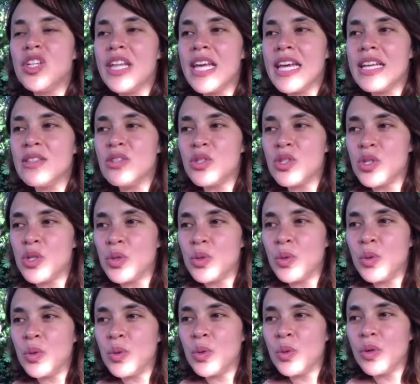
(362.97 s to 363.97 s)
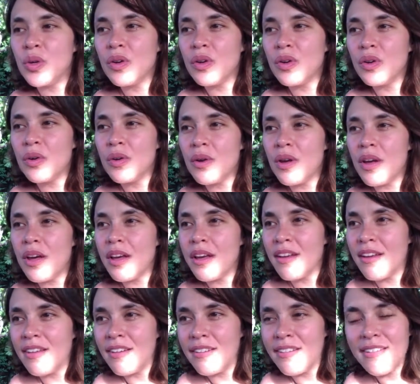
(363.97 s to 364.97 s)
leads to
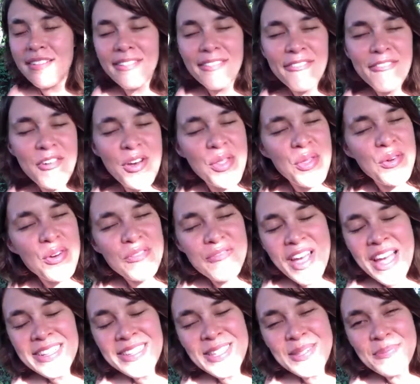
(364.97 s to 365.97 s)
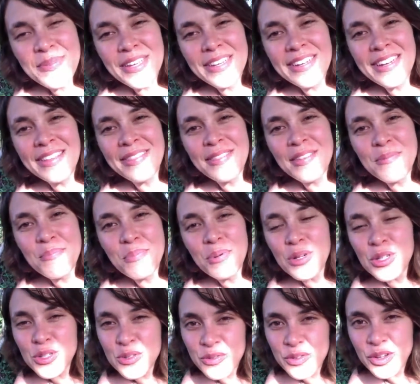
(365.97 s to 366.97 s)
further advancement in the
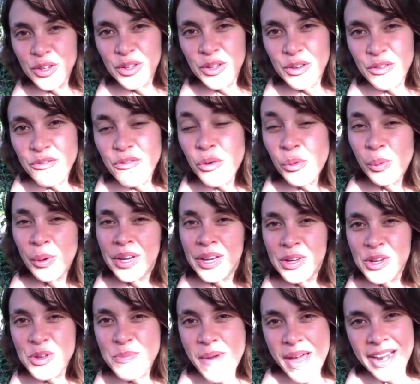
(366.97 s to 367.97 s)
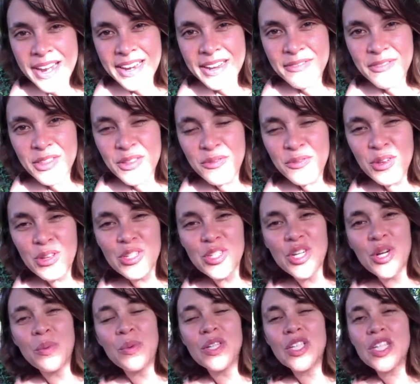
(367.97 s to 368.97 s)
push for forward in humanity for the
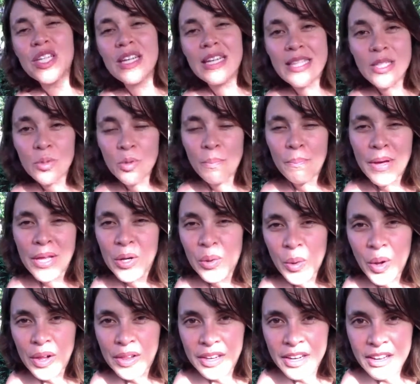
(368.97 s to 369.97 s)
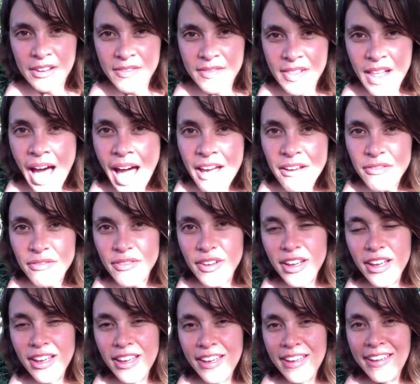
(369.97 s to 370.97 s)
future, which leads to a better quality of life
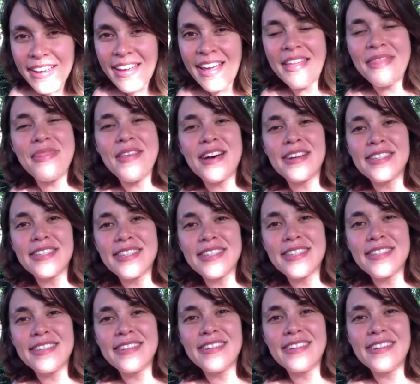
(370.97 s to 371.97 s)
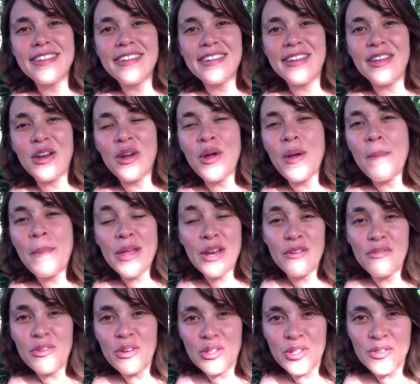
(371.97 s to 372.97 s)
and thus, you know, a
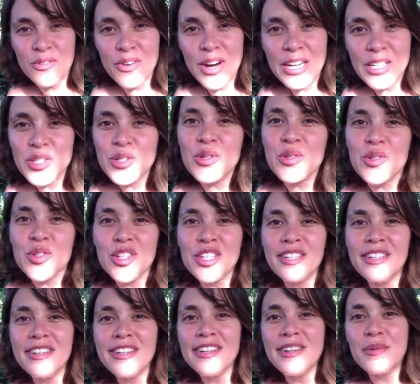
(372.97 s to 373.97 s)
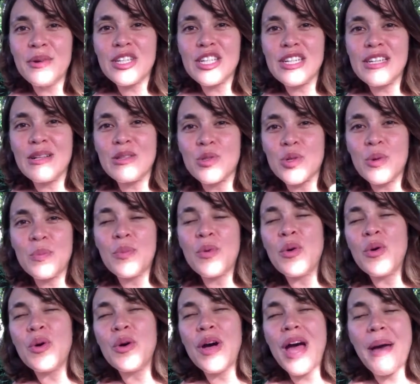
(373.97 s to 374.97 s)
better future for our children, which leads to a
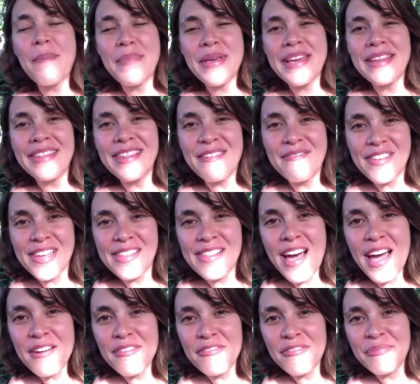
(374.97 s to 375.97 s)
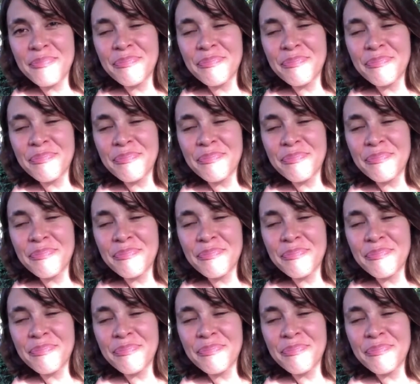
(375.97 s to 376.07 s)
more happy and loving life.